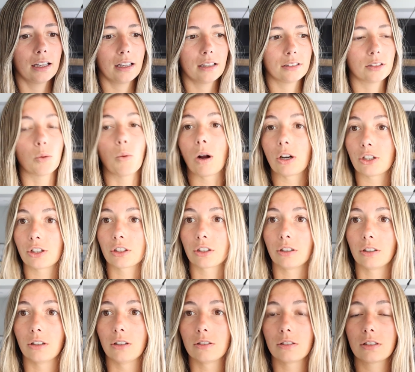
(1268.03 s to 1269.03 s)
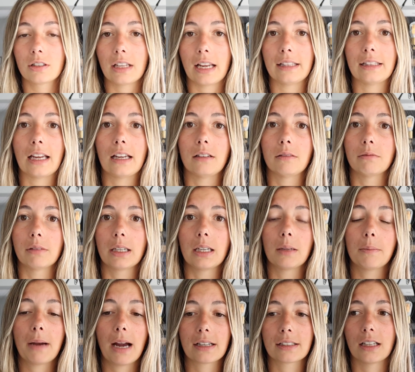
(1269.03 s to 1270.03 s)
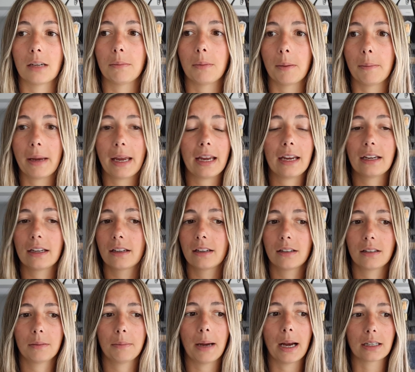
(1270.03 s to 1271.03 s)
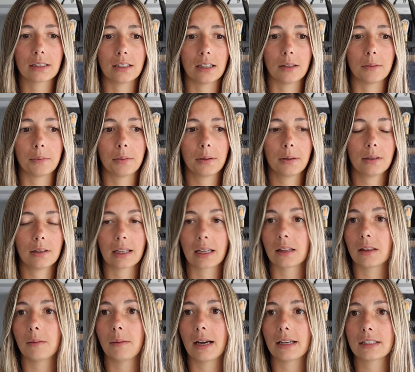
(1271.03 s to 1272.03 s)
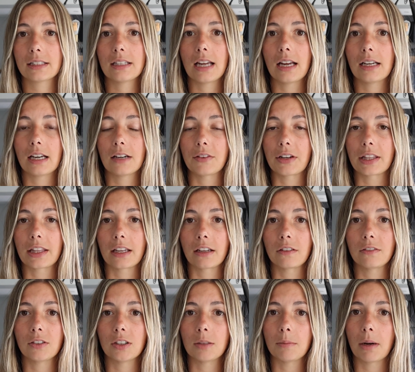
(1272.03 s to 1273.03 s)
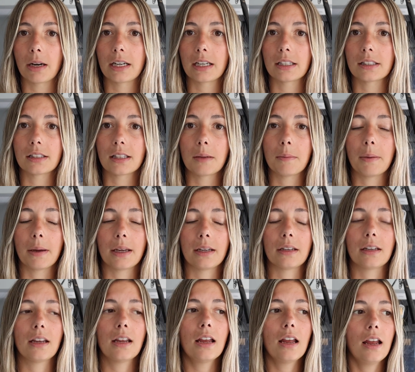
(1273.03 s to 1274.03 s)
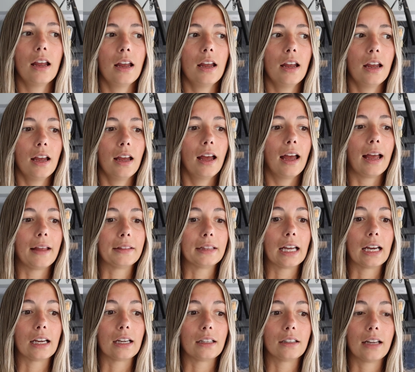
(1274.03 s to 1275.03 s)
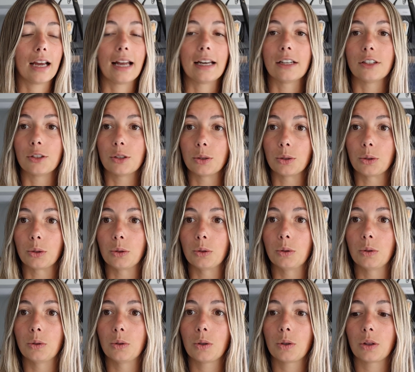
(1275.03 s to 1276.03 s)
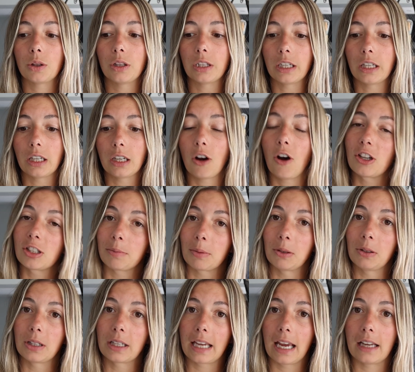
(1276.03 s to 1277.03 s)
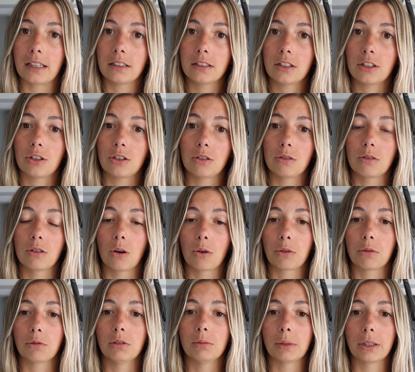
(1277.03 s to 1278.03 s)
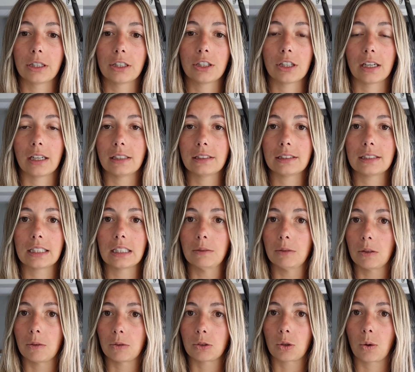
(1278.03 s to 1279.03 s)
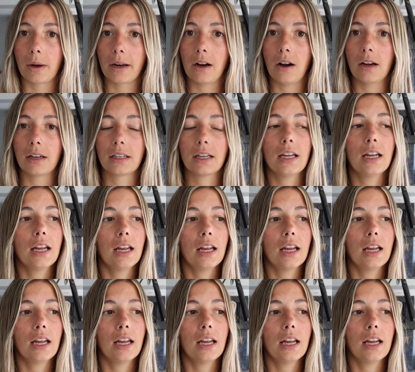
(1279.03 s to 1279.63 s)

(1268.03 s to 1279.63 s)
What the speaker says: to watch the girls. And then we packed up a bag, packed up like the bassinet and everything for Amari to sleep in, and then headed to the hospital again to go through Emerge and see what was going on.